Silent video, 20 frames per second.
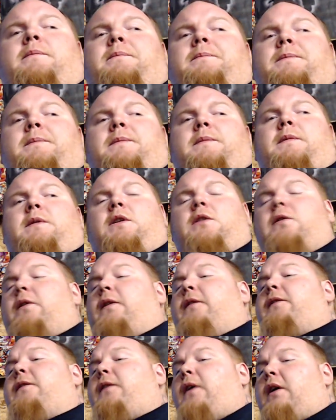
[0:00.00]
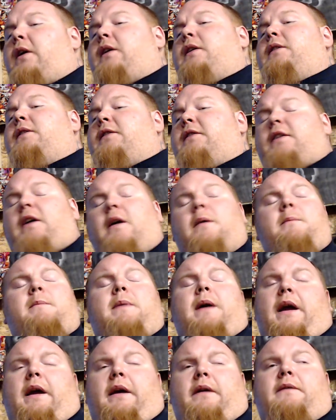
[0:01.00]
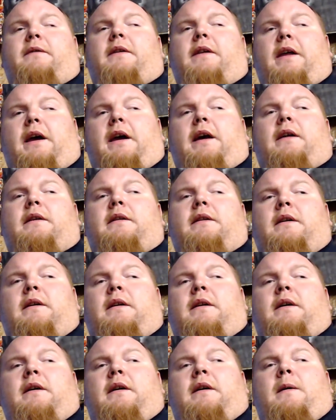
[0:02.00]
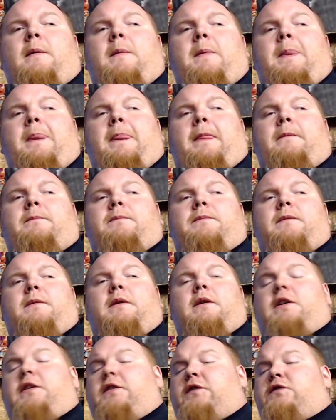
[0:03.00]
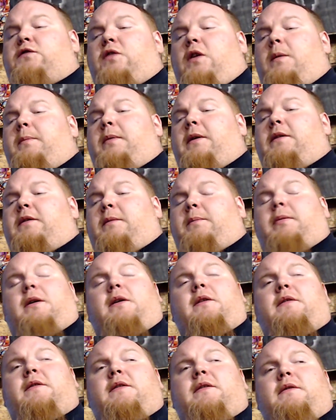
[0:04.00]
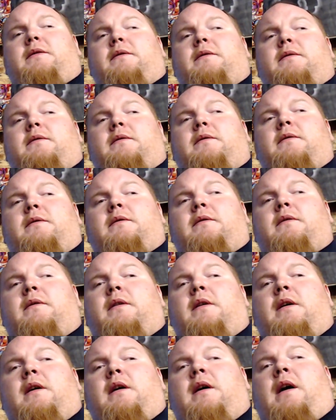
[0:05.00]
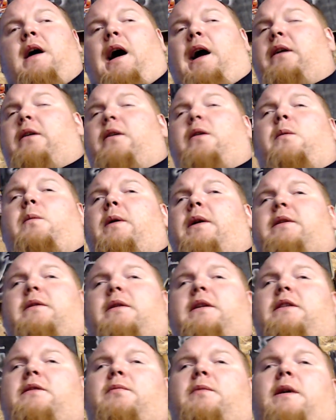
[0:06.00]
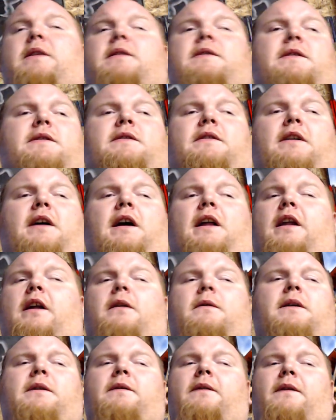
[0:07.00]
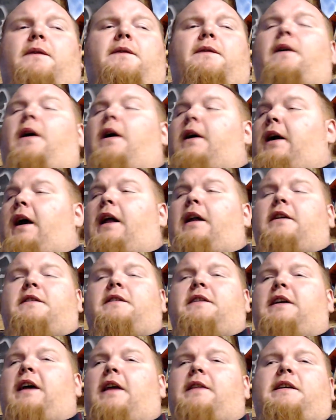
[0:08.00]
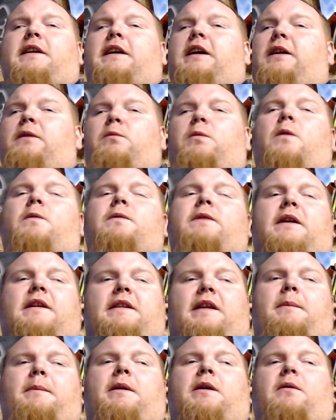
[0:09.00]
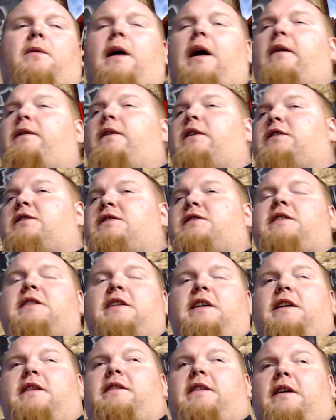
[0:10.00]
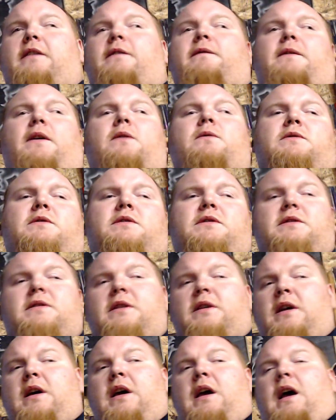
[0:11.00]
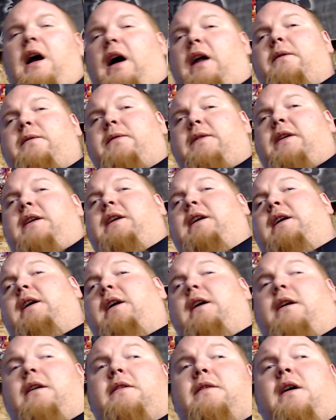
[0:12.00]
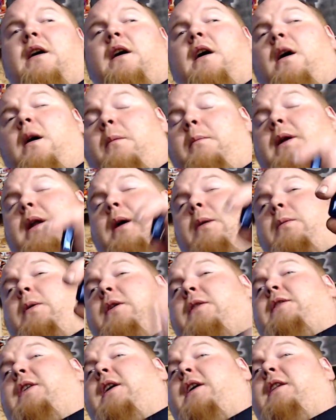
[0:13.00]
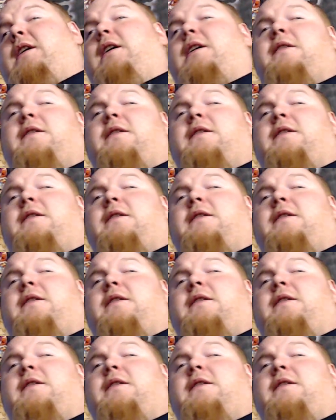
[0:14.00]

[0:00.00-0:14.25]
You're a fucking scumbag for that. Because Trump as a person, I don't know whether he's racist or not. I don't give a fuck. Honestly, I think he rode that demographic just to get their votes. I don't think he is. But I will say this.